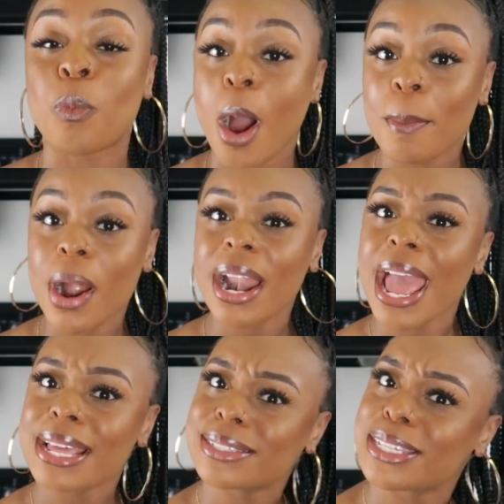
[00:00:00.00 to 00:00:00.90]
Walmart
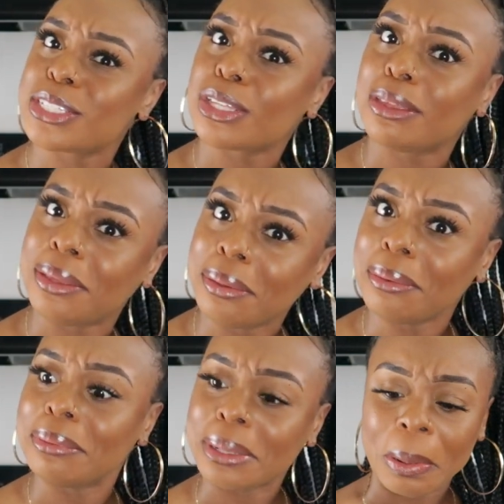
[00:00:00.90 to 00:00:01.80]
has these
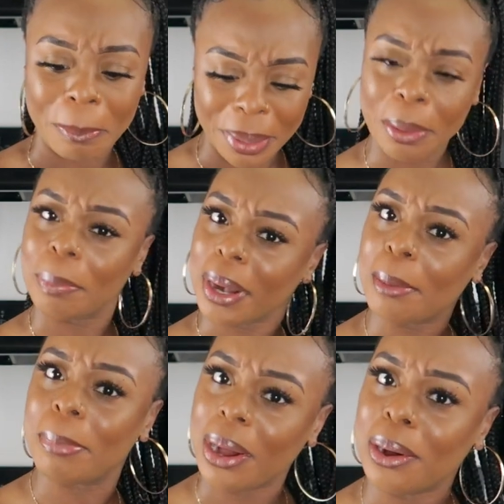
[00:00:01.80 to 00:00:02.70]
cute little meal
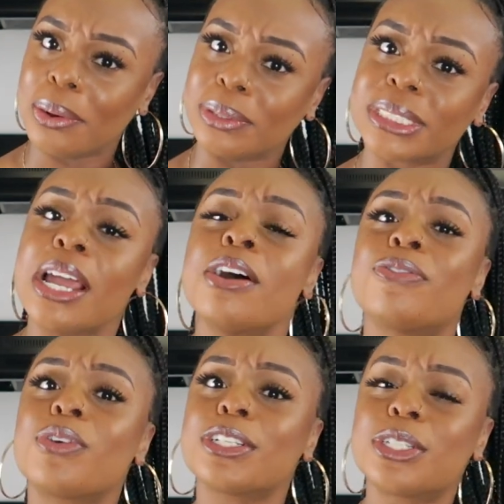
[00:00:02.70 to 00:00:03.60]
prep bowls
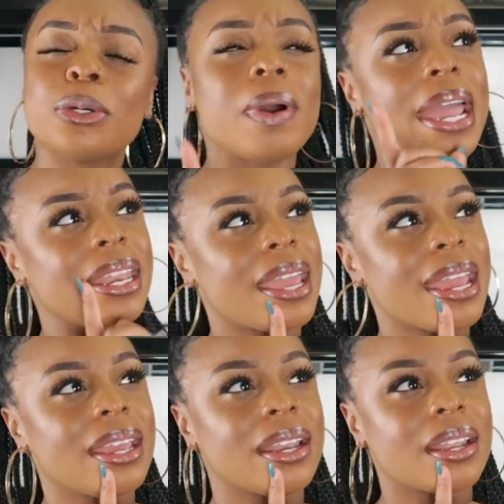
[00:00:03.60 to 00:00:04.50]
for
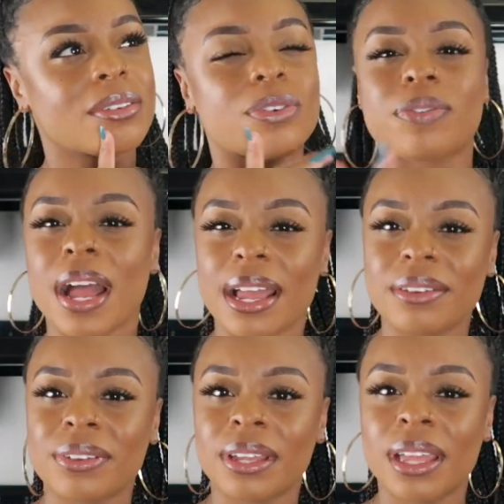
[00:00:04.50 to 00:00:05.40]
$2.88 for
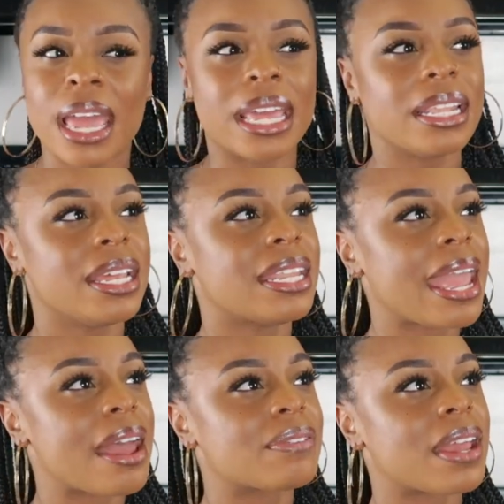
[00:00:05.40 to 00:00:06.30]
five and then
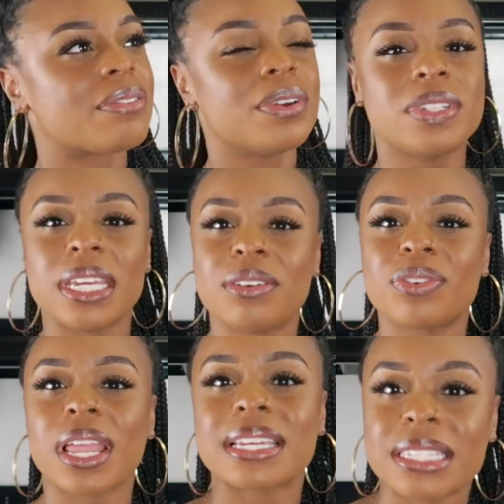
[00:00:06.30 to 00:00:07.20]
they have like 15
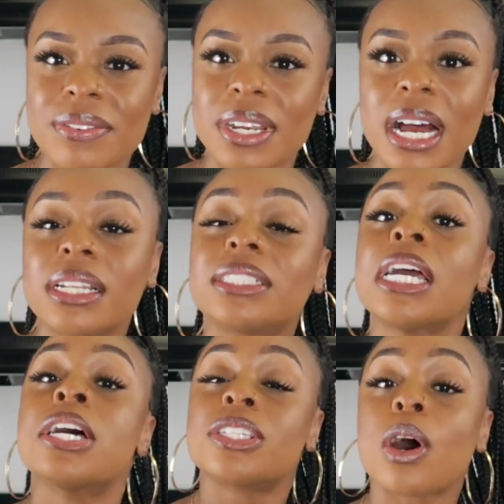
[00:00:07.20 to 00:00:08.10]
for like seven dollars
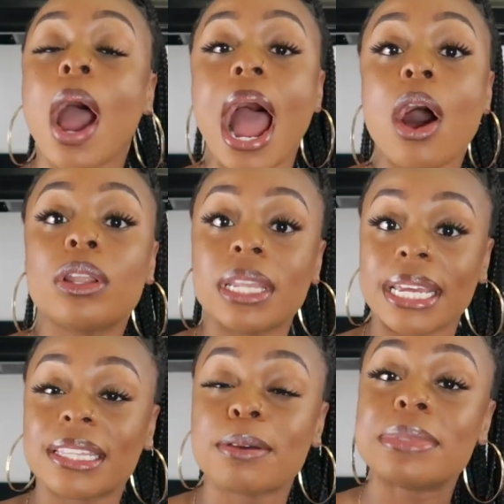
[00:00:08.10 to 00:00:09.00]
so i'll
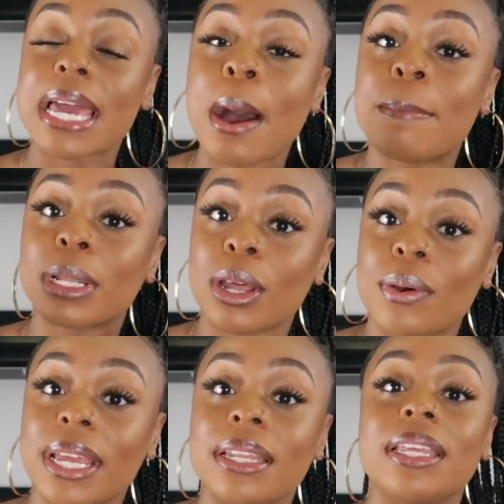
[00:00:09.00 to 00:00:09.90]
link them down
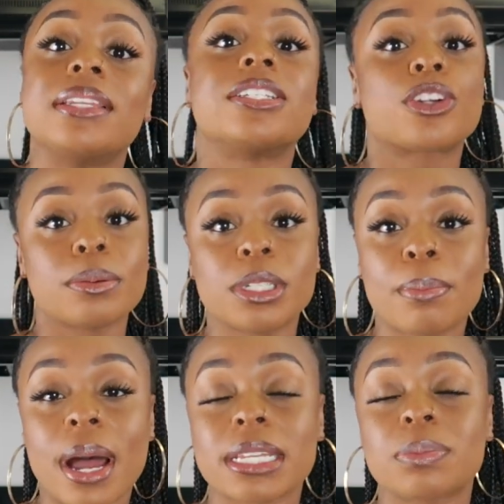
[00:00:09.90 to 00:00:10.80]
below in the
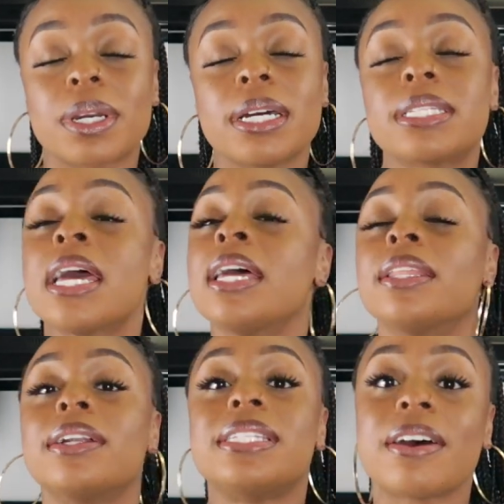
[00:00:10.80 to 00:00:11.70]
description box because
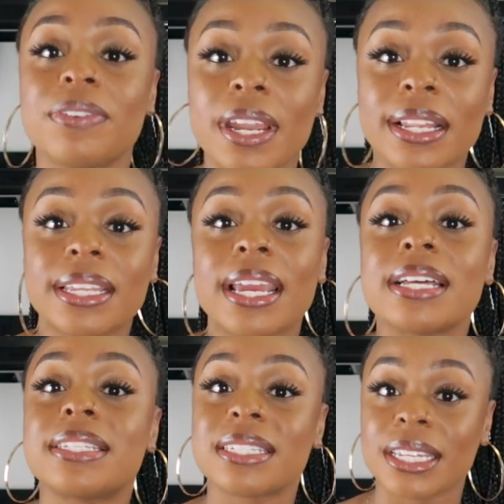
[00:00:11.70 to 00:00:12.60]
they're definitely
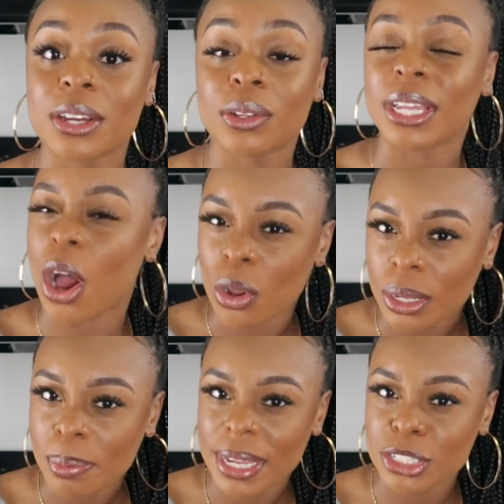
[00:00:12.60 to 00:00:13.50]
a steal the
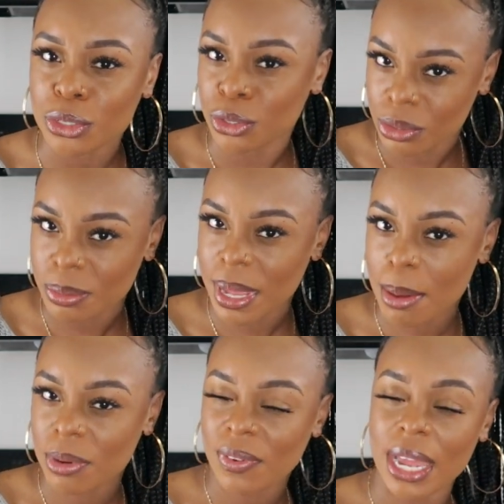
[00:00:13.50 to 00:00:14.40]
only place you used to be
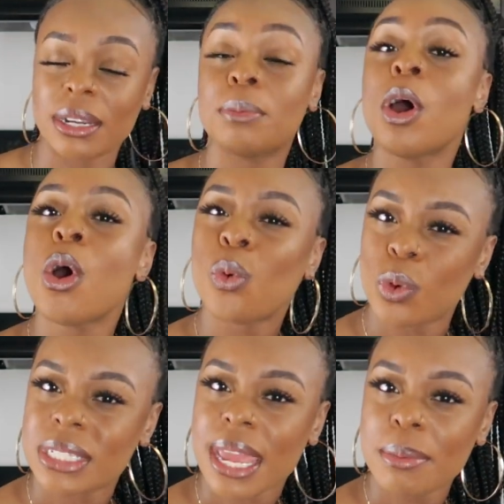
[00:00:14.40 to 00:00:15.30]
able to find them
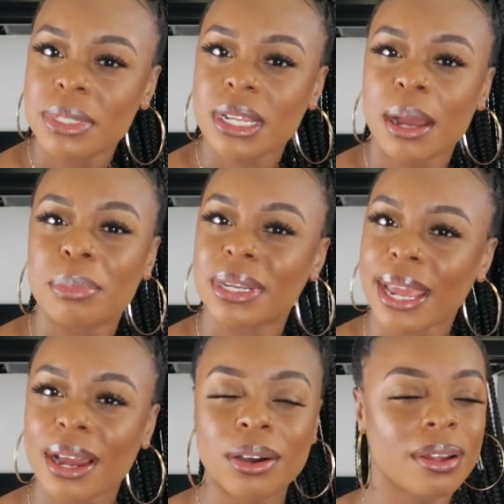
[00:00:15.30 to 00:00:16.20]
was amazon but
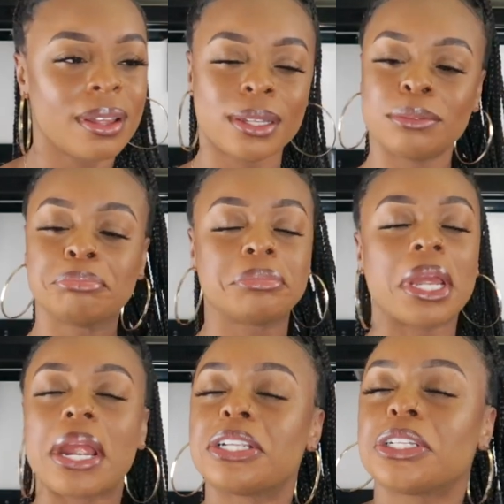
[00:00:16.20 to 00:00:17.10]
now
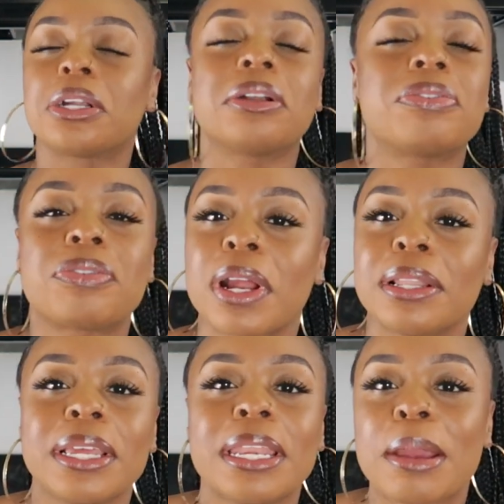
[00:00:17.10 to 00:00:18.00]
at your
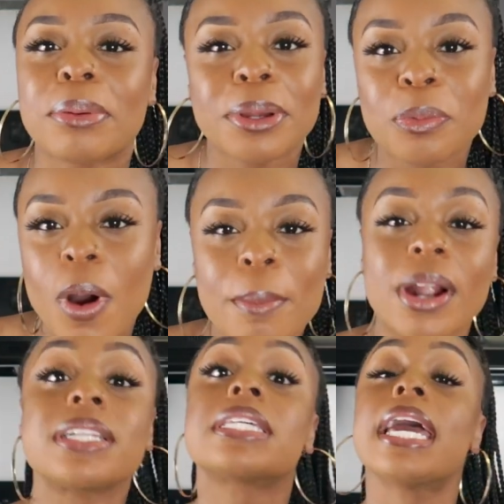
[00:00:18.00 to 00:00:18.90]
friendly neighborhood
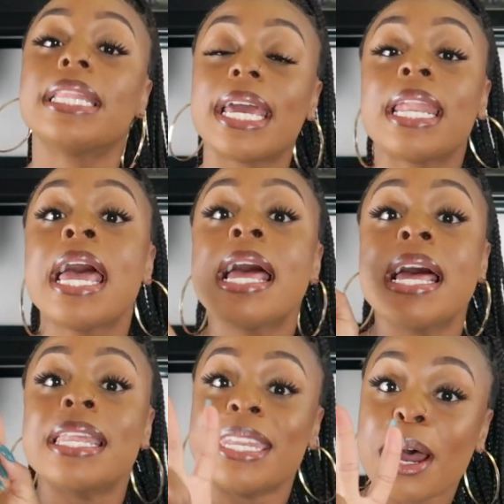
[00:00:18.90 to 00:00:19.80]
Walmarts. And then
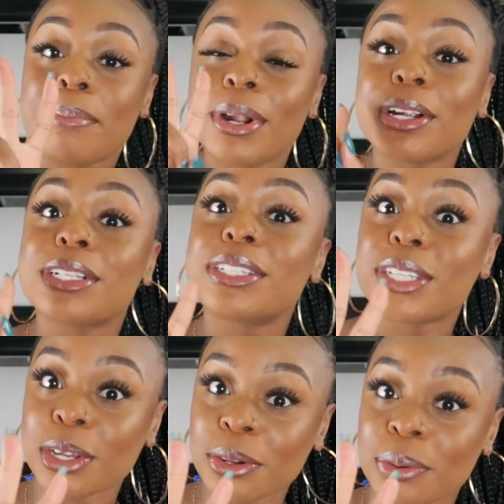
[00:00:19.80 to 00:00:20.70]
number
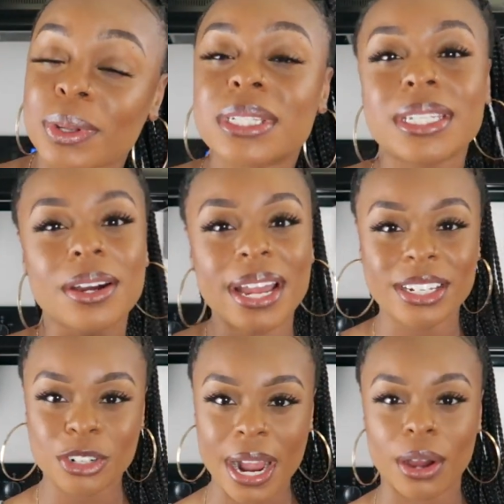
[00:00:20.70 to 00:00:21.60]
two,
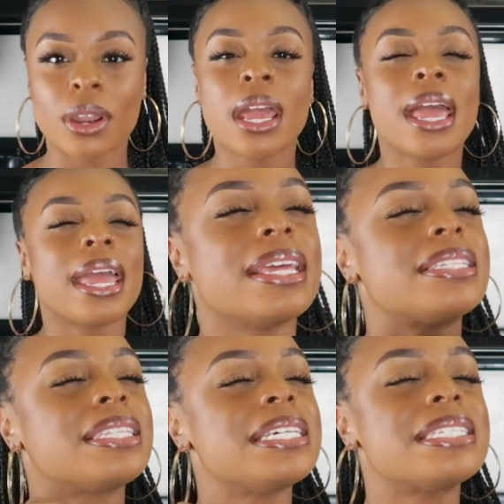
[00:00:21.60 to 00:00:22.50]
steelhead trout.
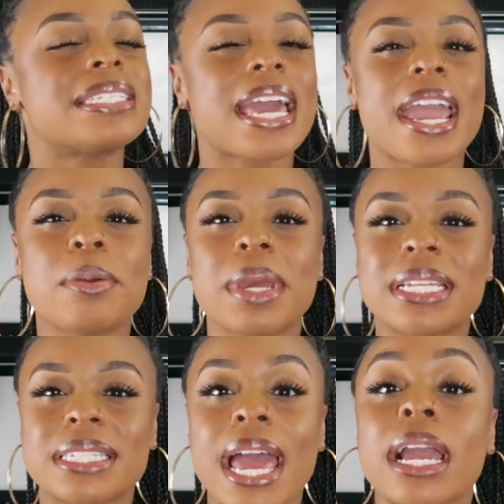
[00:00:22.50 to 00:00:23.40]
It's the same
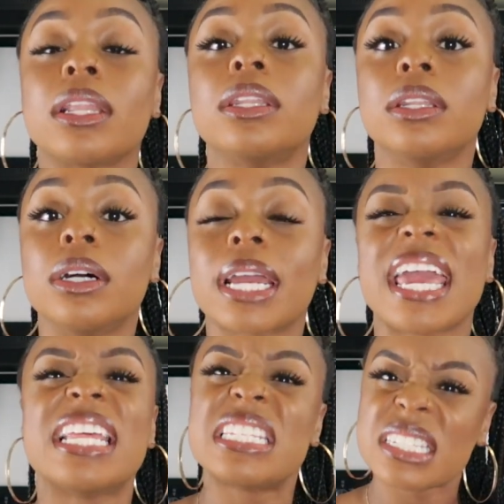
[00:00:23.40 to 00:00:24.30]
exact
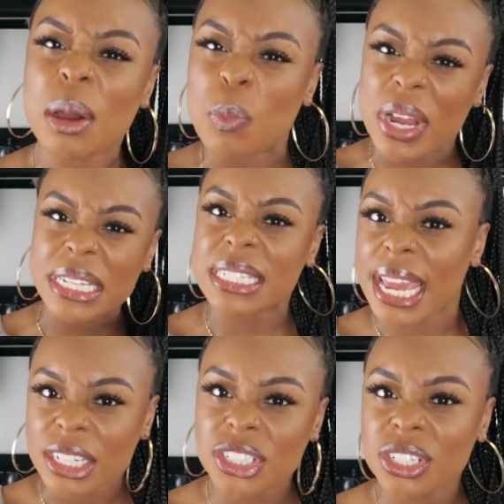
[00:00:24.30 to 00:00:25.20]
look and somewhat
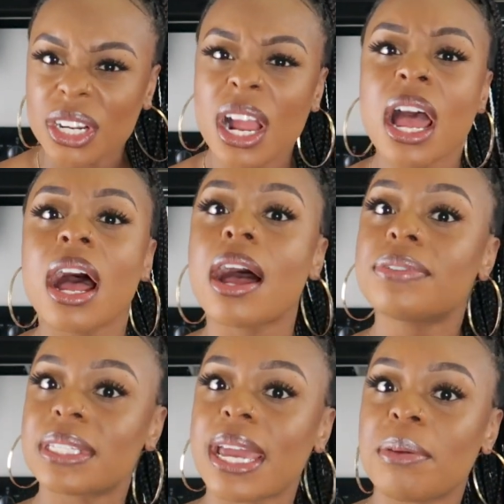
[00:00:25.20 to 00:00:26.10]
texture
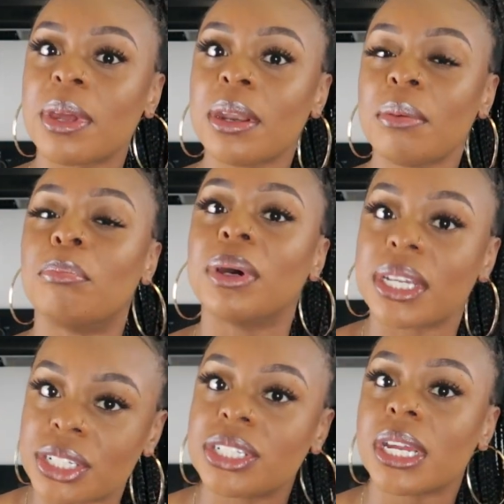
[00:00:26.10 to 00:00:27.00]
of salmon, but
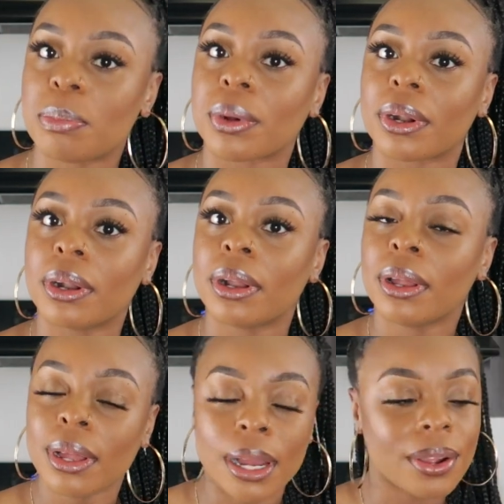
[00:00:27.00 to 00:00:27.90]
it's cheaper.
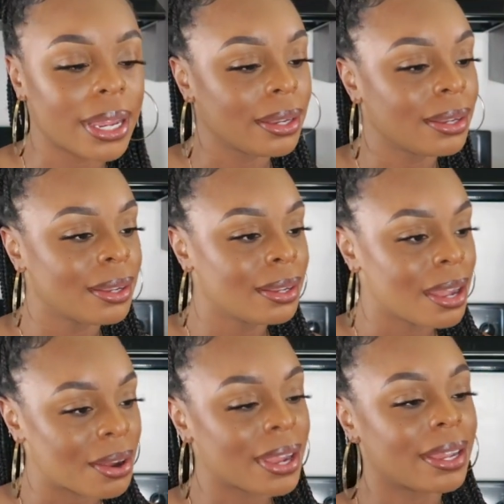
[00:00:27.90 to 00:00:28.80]
Okay,
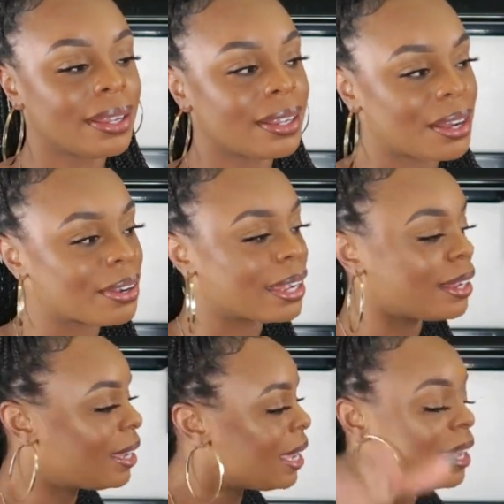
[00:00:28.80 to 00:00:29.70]
okay,
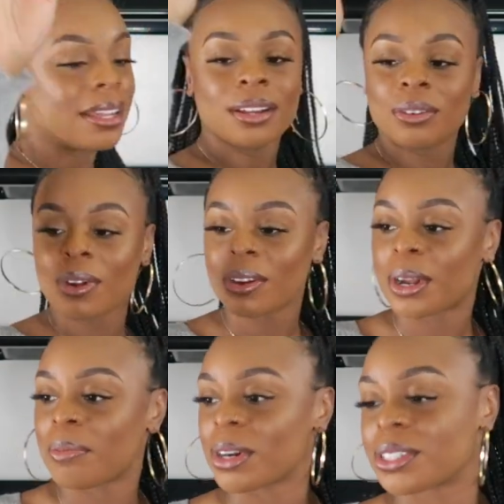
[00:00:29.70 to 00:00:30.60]
okay. Roll the
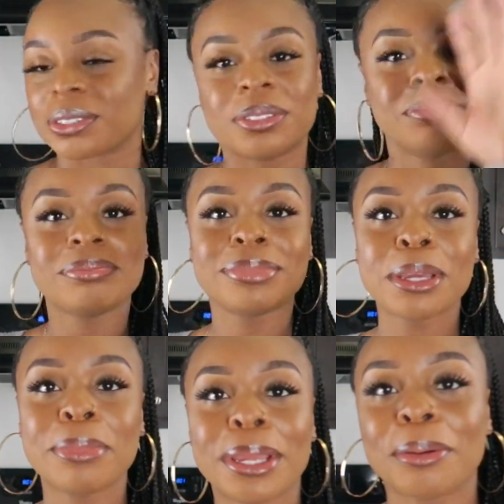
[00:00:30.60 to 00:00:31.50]
commercial
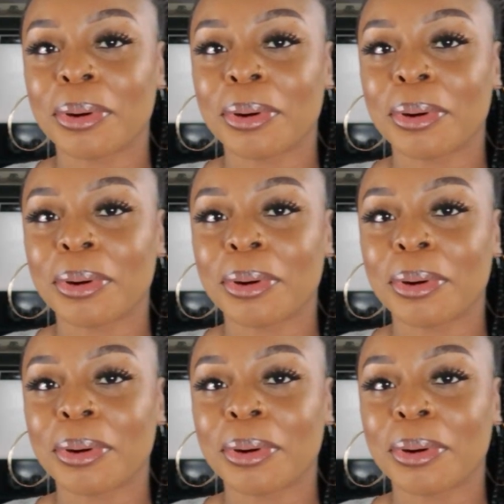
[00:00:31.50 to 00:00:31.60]
give me a